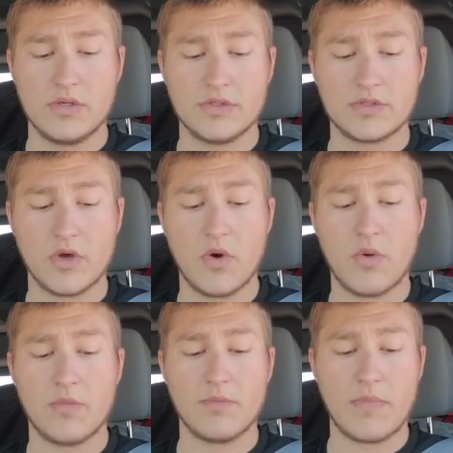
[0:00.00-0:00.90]

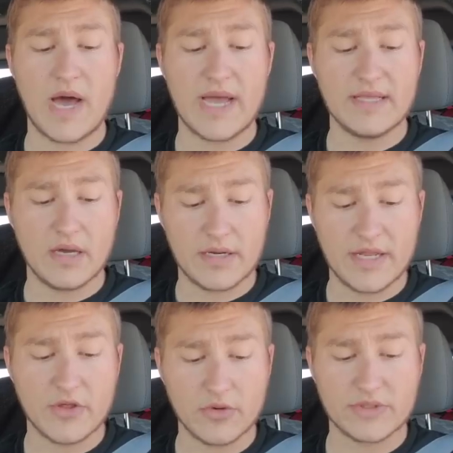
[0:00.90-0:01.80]
So my
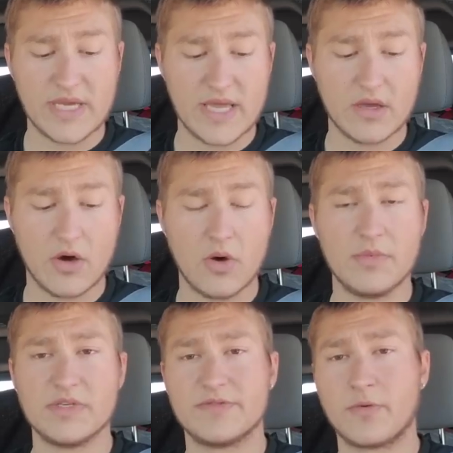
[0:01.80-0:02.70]
initial take
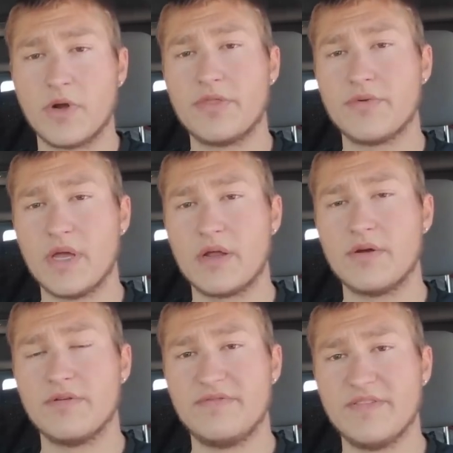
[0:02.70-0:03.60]
home is
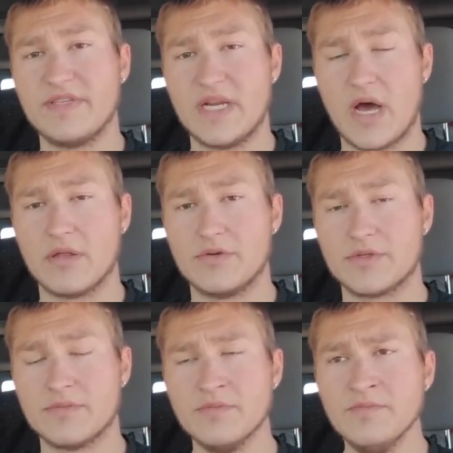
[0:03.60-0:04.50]

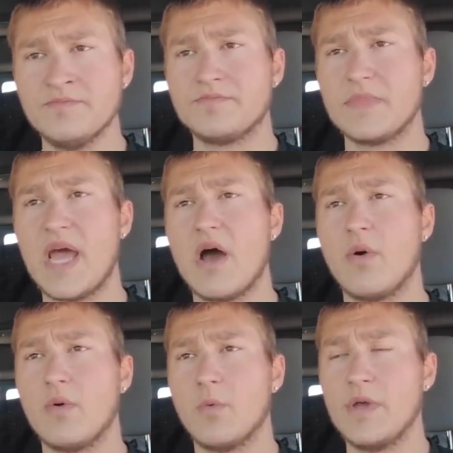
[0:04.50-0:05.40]
$4,350.
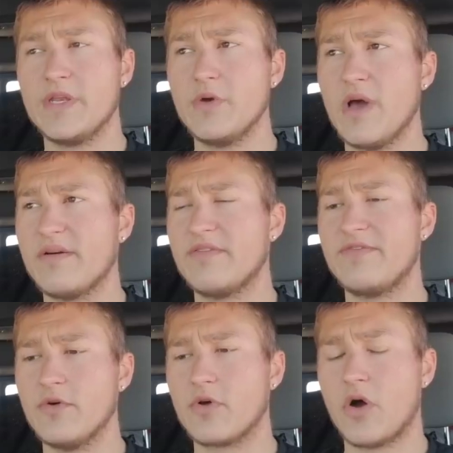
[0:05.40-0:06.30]
Now we do have a
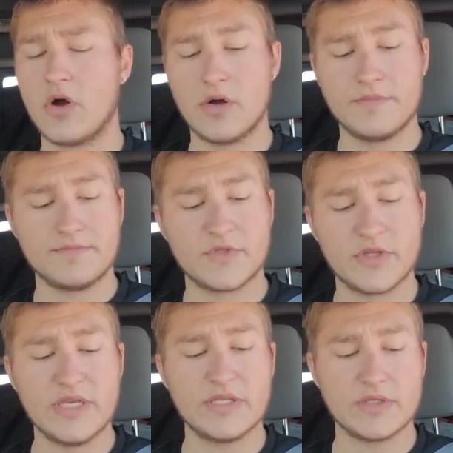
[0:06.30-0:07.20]
fuel card.
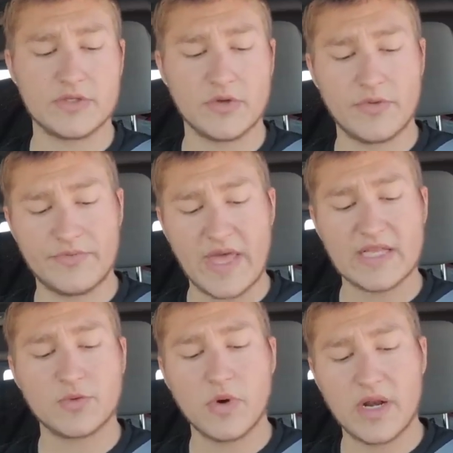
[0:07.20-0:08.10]
So these, so
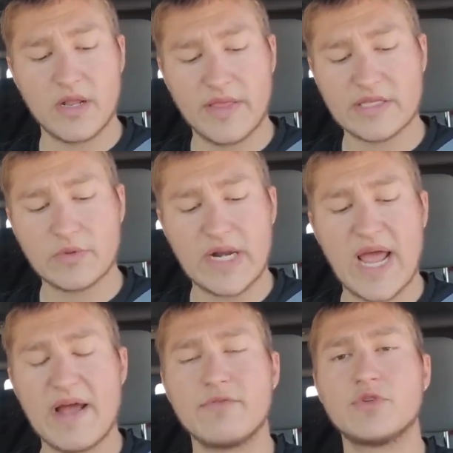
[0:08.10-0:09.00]
that's what, it, that's what an
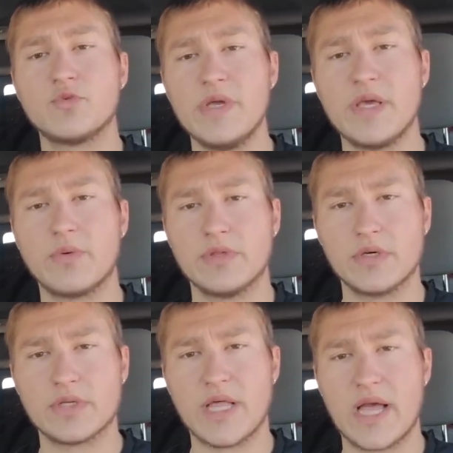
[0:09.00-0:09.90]
average week would
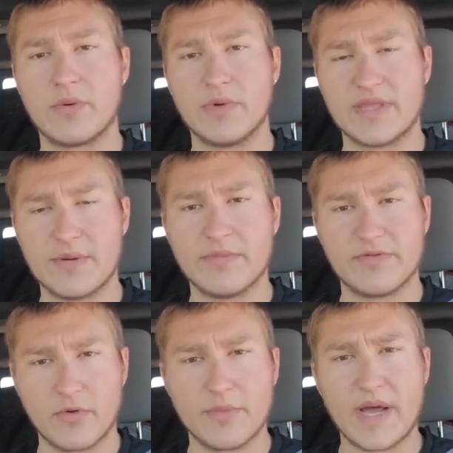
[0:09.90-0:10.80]
look like with that
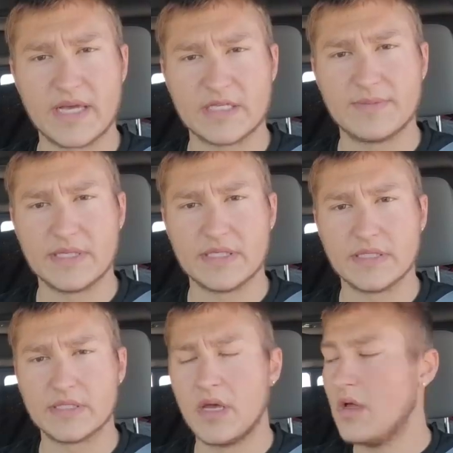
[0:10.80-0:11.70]
before my
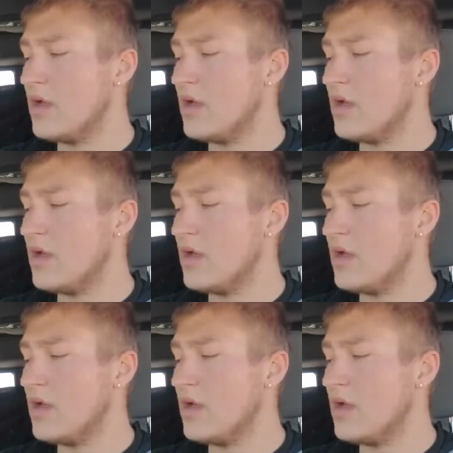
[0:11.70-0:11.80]
expenses.